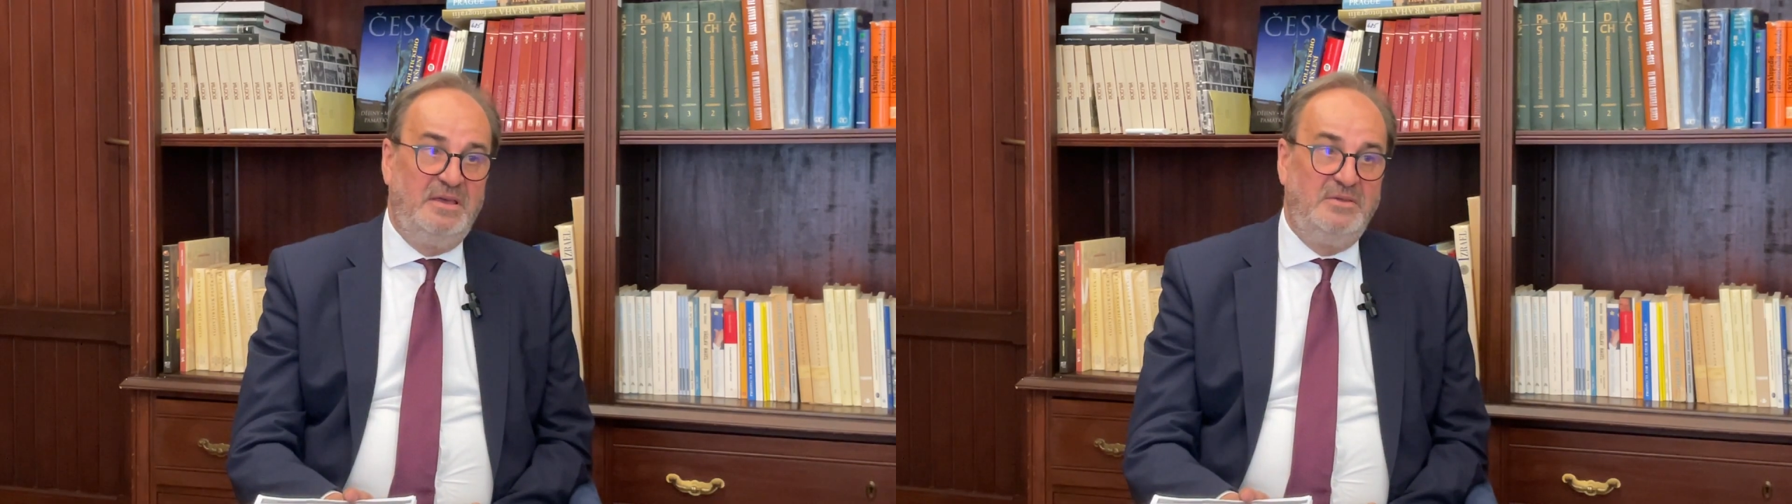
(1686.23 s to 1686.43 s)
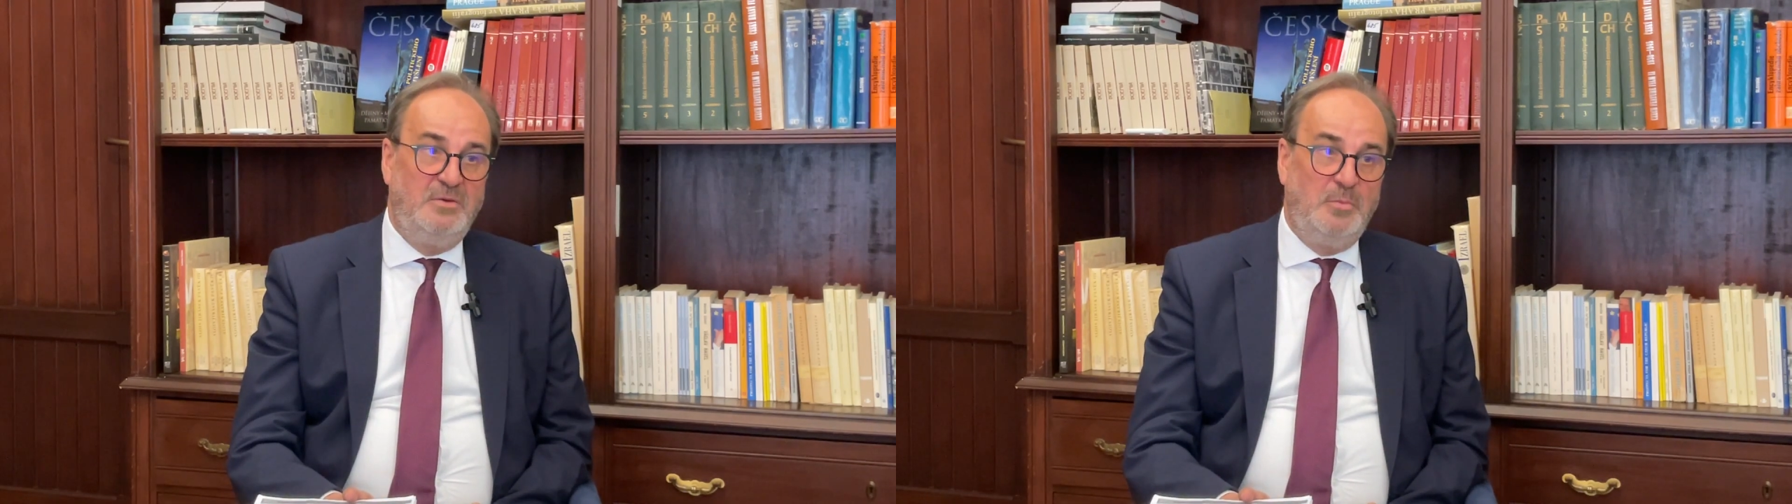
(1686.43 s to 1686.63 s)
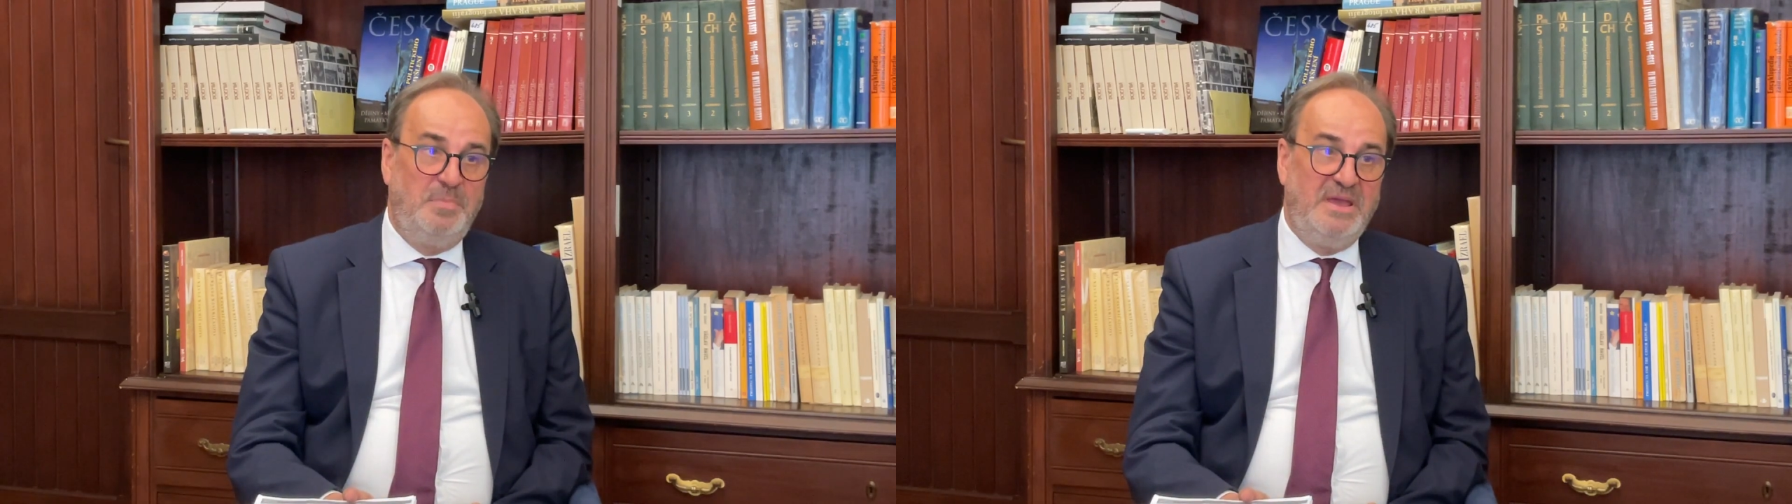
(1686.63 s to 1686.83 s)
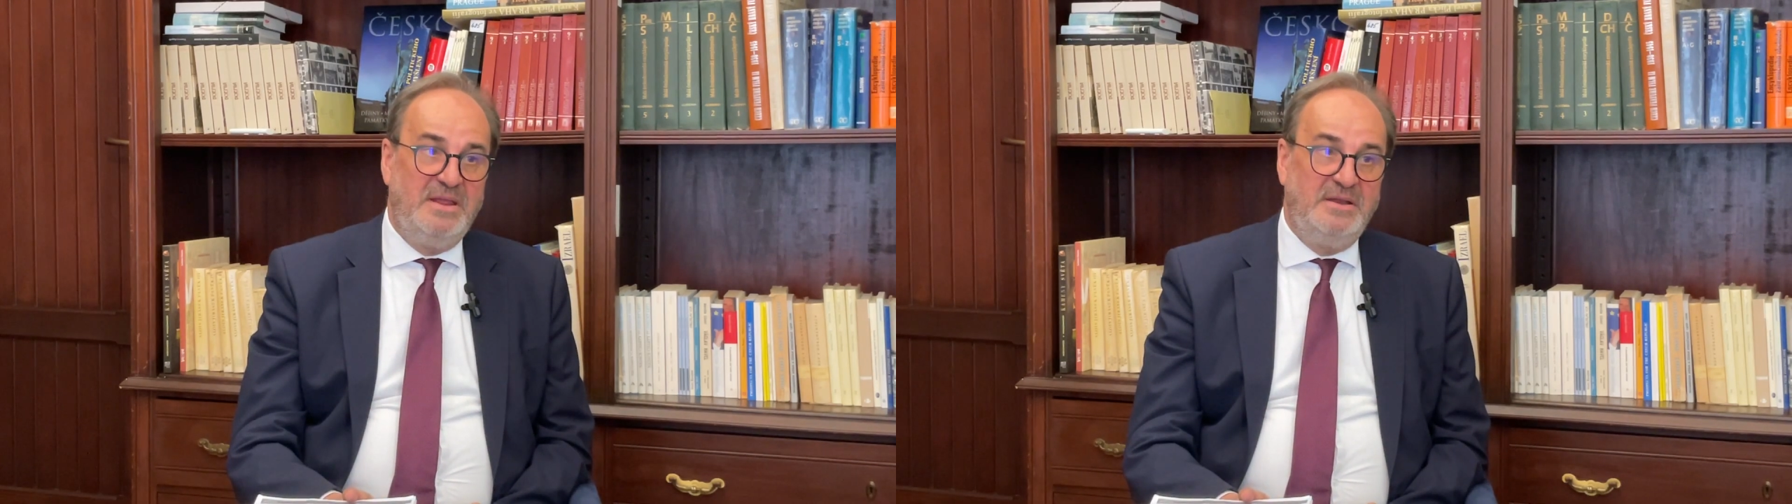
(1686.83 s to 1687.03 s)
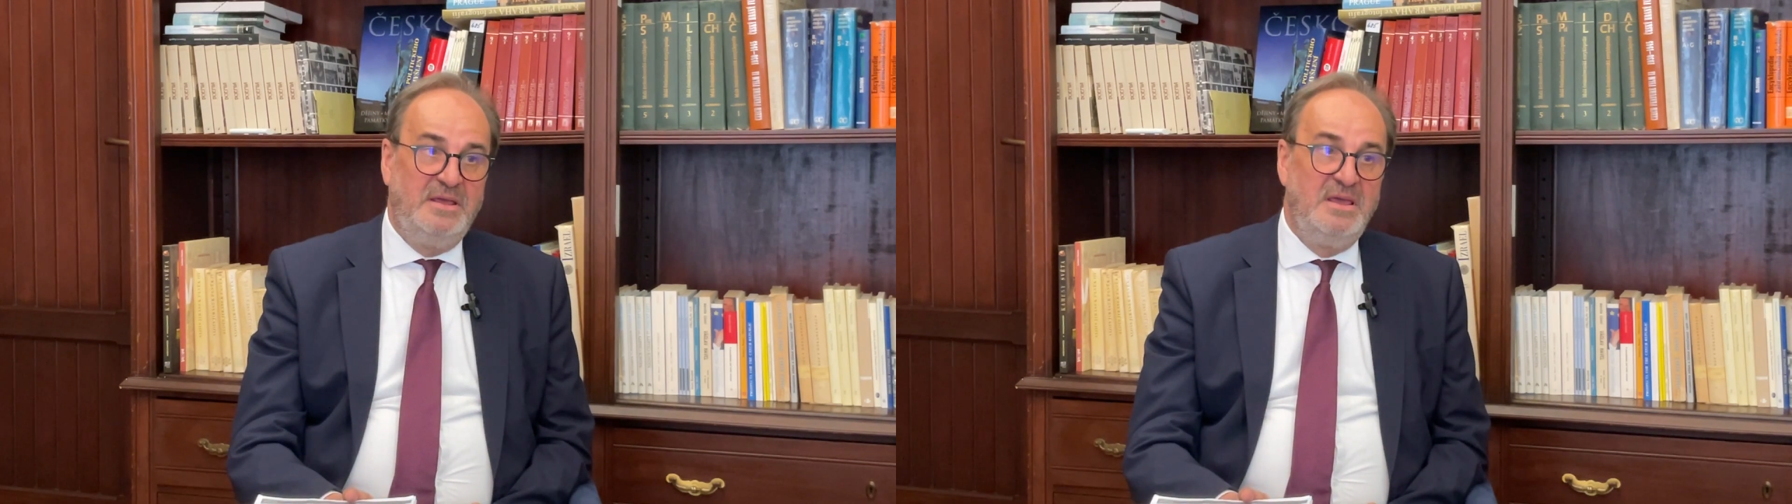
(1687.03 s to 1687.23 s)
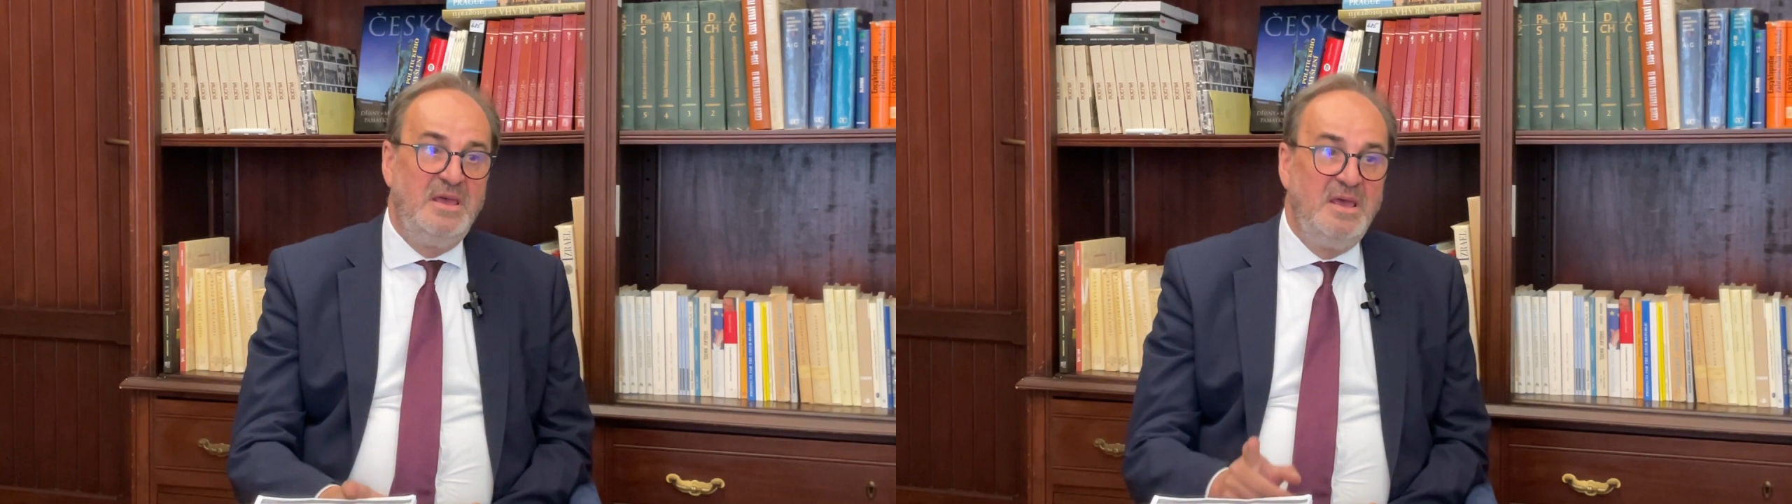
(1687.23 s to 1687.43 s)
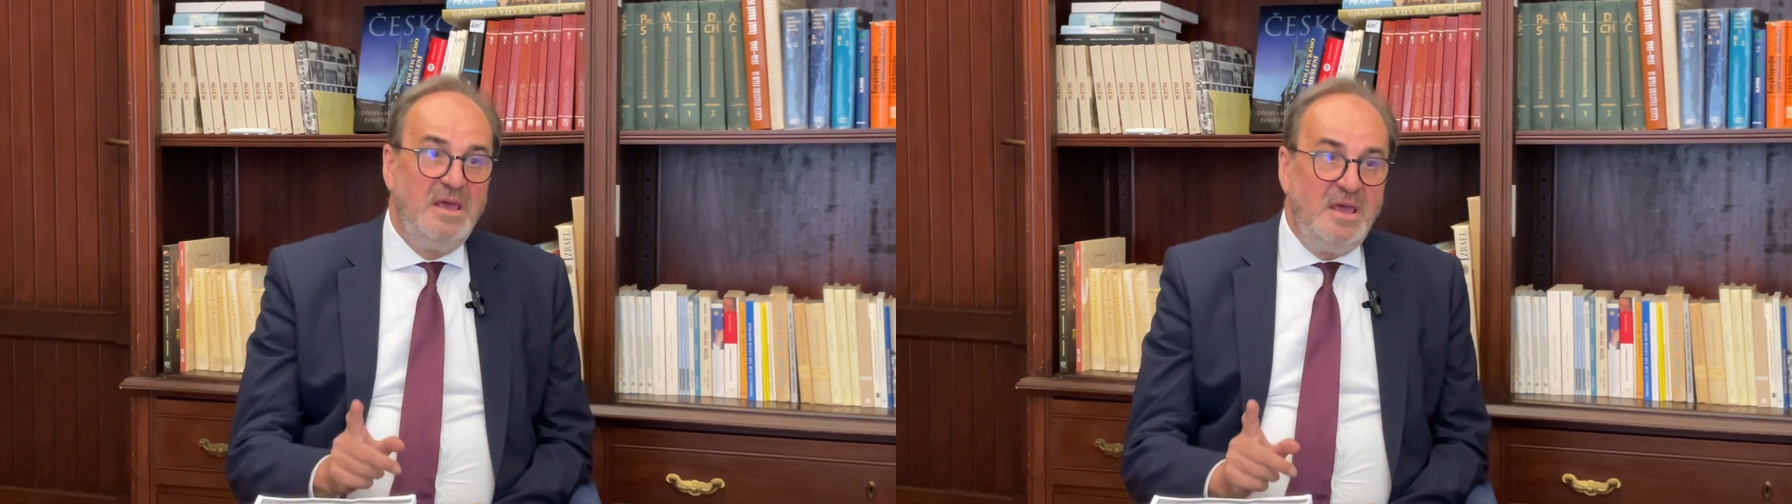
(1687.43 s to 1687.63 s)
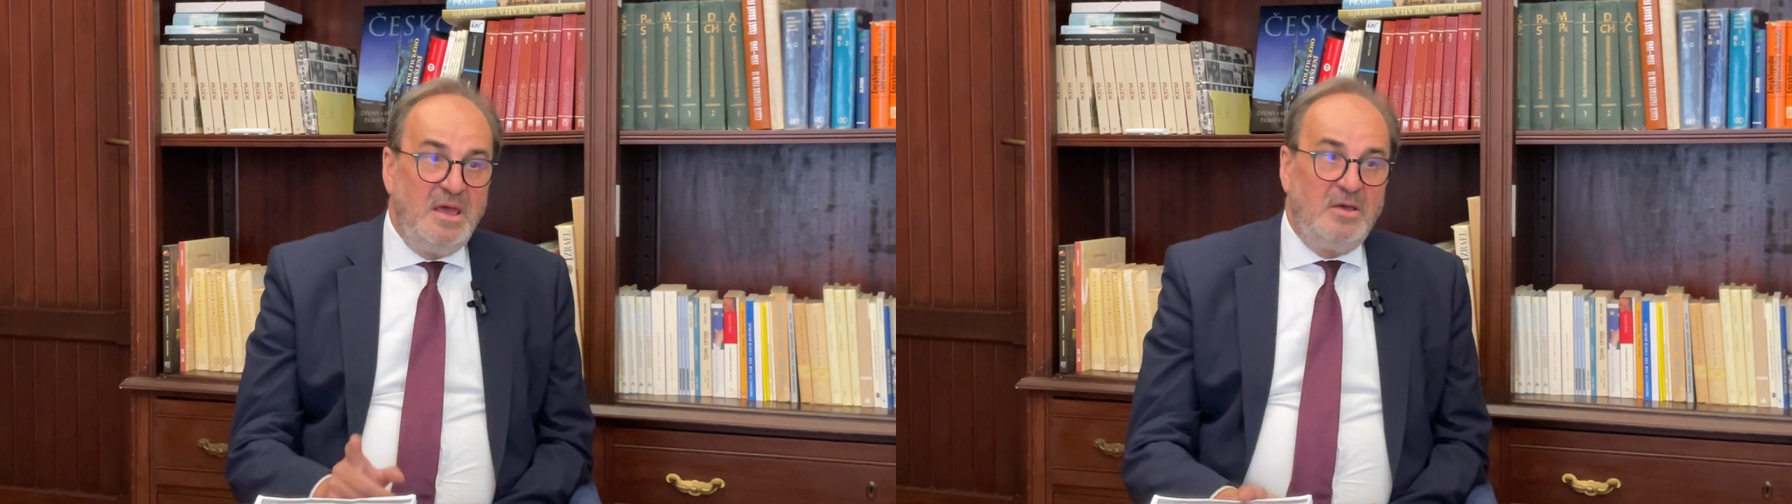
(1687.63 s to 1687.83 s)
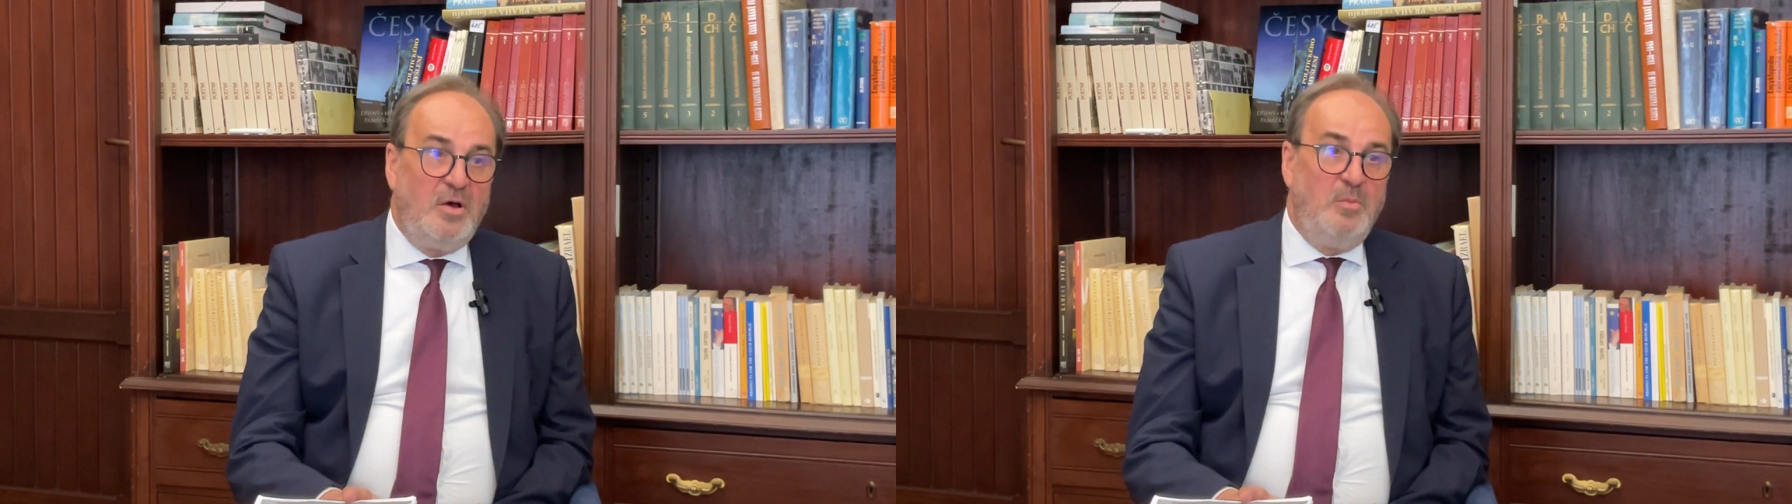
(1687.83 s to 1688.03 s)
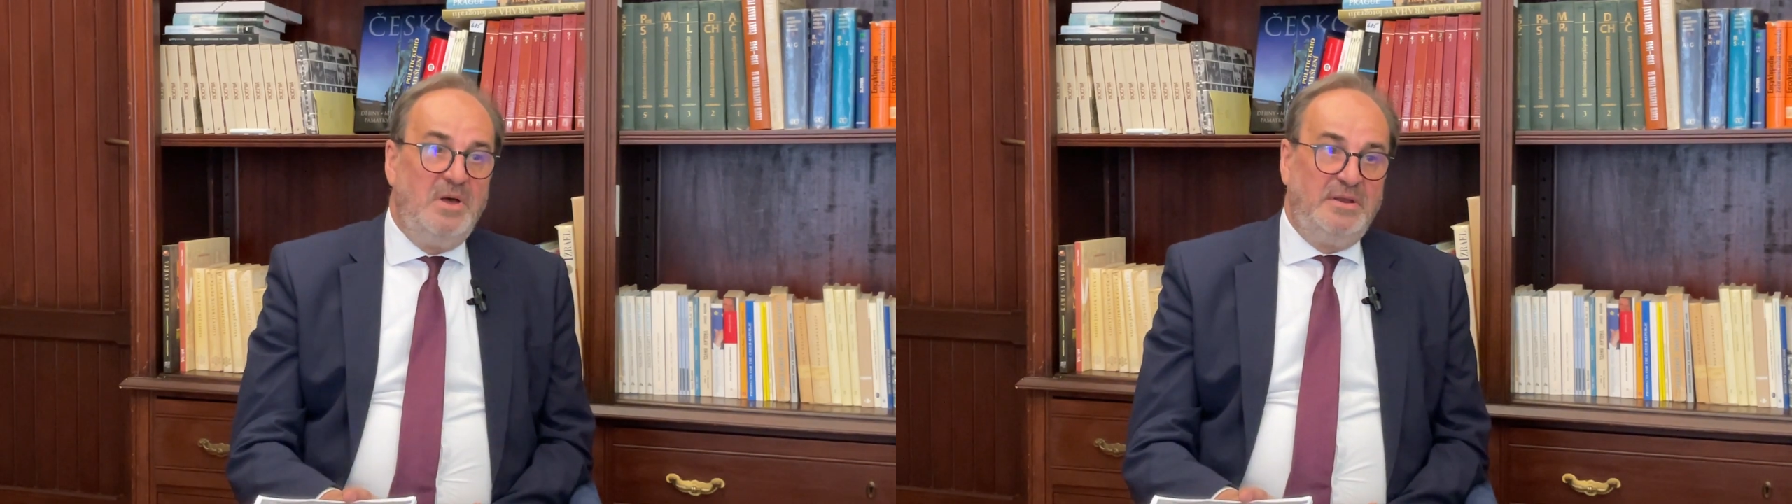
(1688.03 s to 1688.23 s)
European
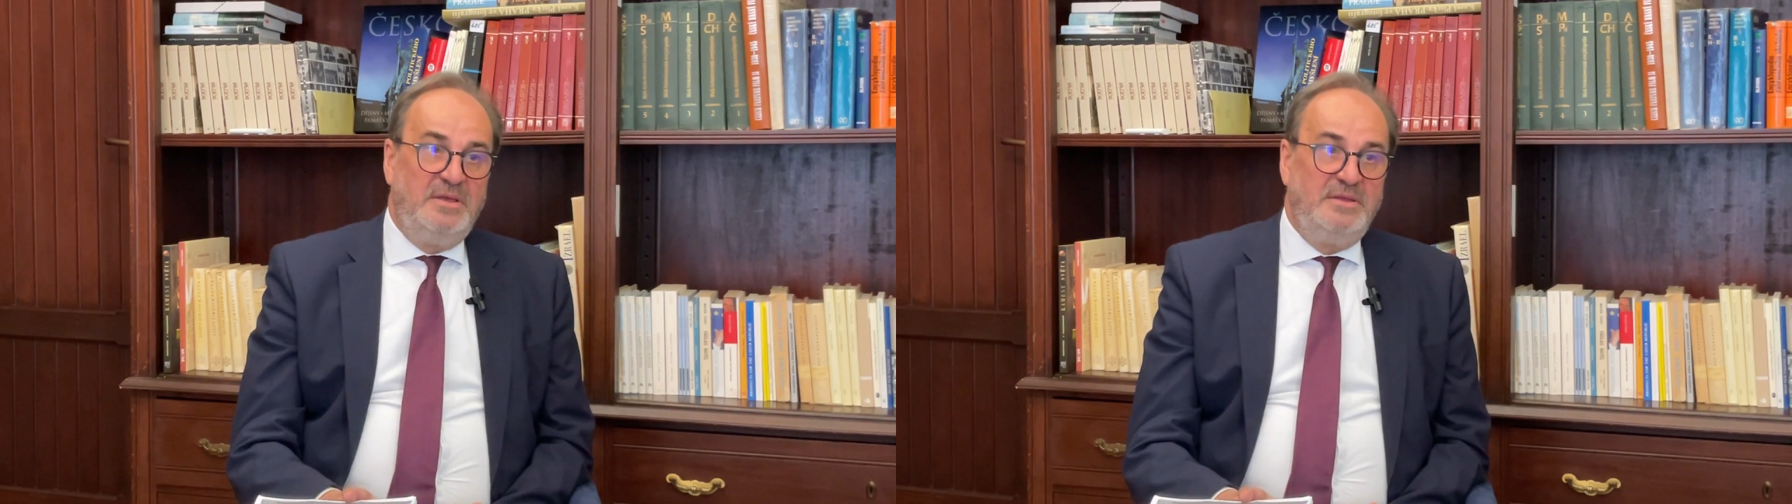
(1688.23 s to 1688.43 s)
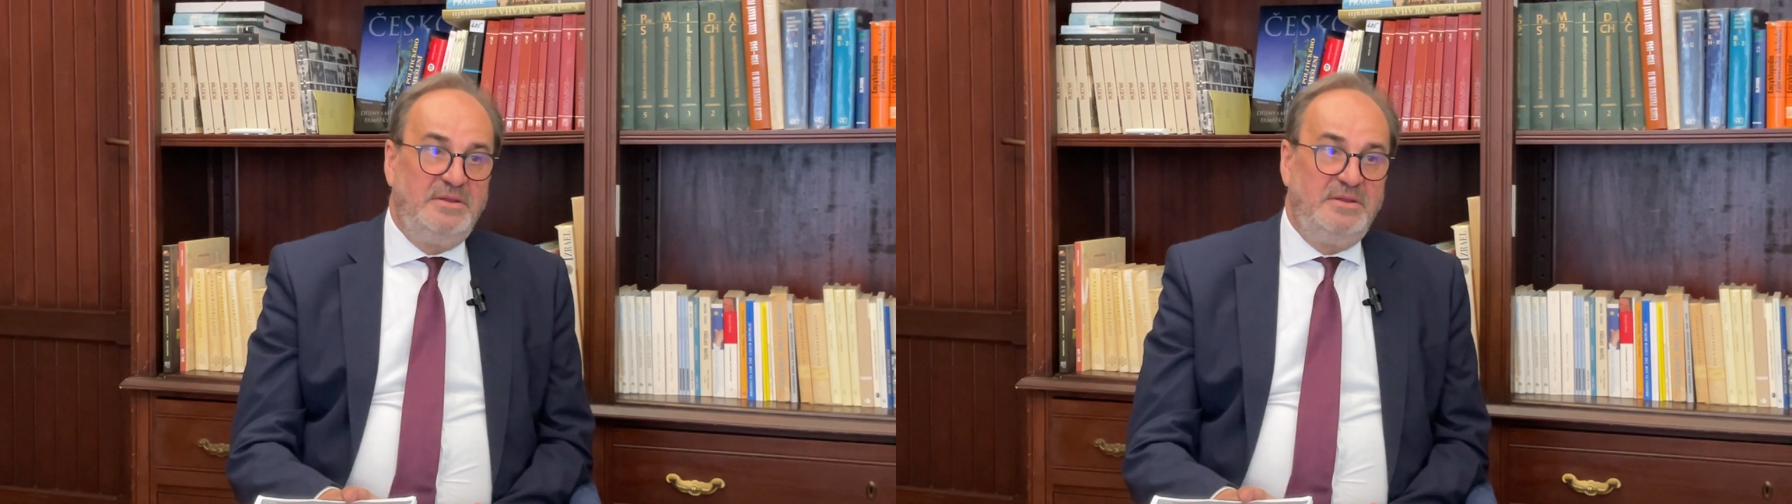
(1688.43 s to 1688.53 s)
common